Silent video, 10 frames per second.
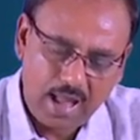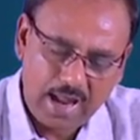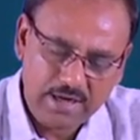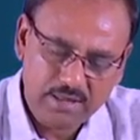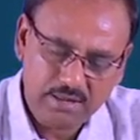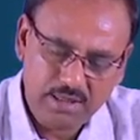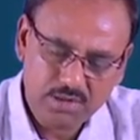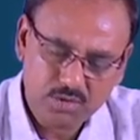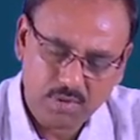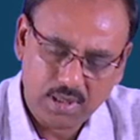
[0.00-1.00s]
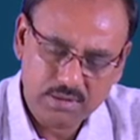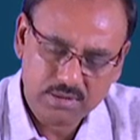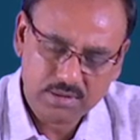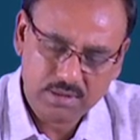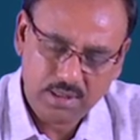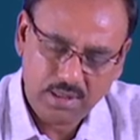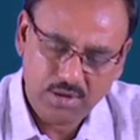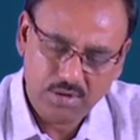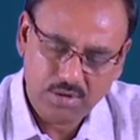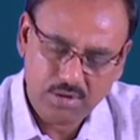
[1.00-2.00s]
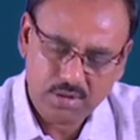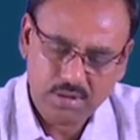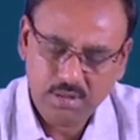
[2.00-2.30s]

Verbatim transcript: and this was your